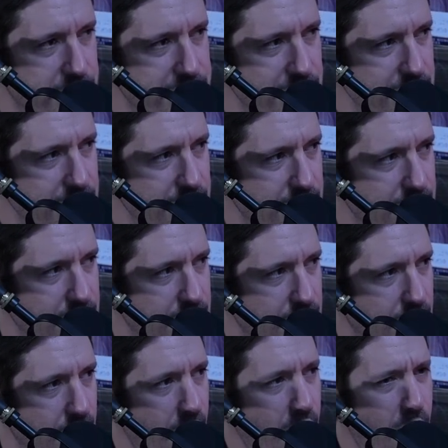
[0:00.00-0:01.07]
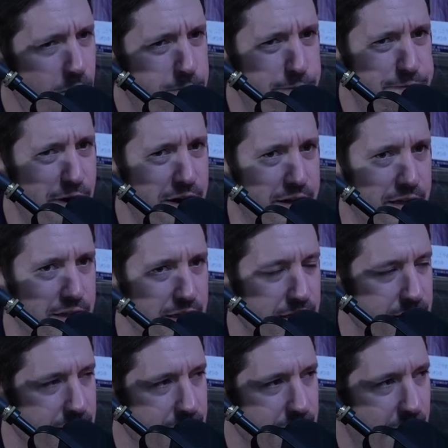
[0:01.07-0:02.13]
It's yeah. November. It's oh, fuck.
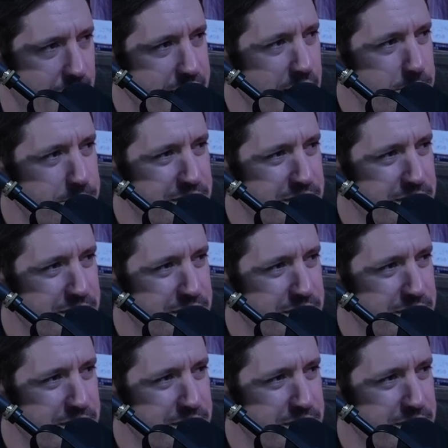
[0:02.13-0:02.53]
So I thought it was